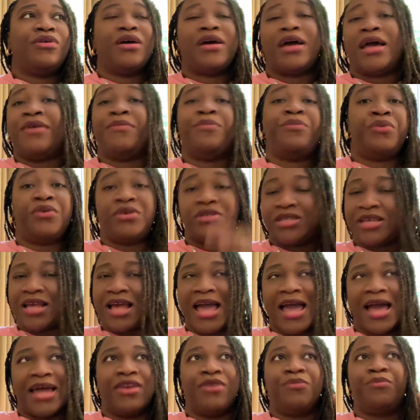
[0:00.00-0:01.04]
I
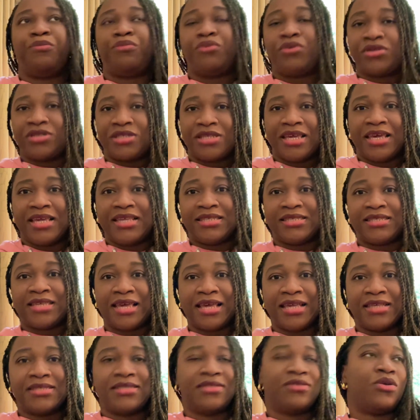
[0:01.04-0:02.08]
had booked a
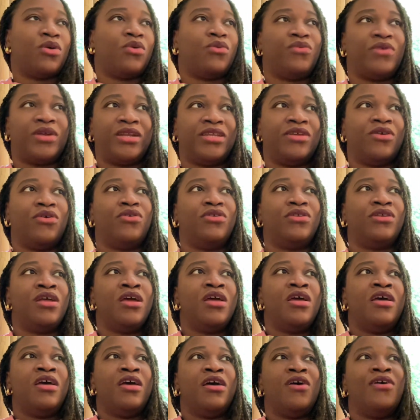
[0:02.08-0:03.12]
test already on
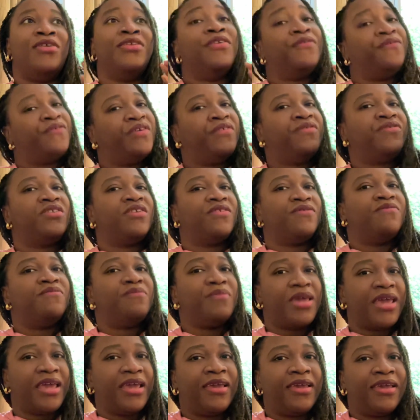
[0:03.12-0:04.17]
the 5th of
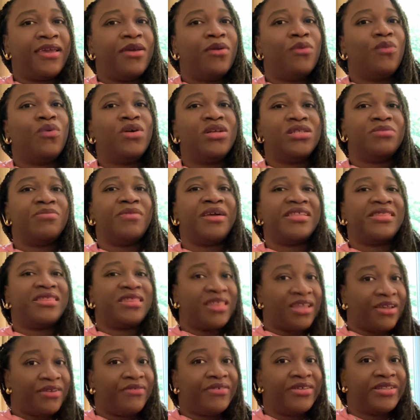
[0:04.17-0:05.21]
May was my
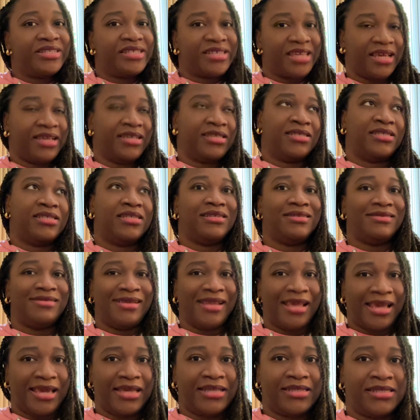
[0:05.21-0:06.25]
theory test
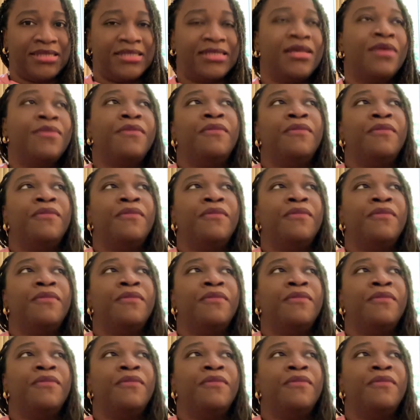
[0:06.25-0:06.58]
date.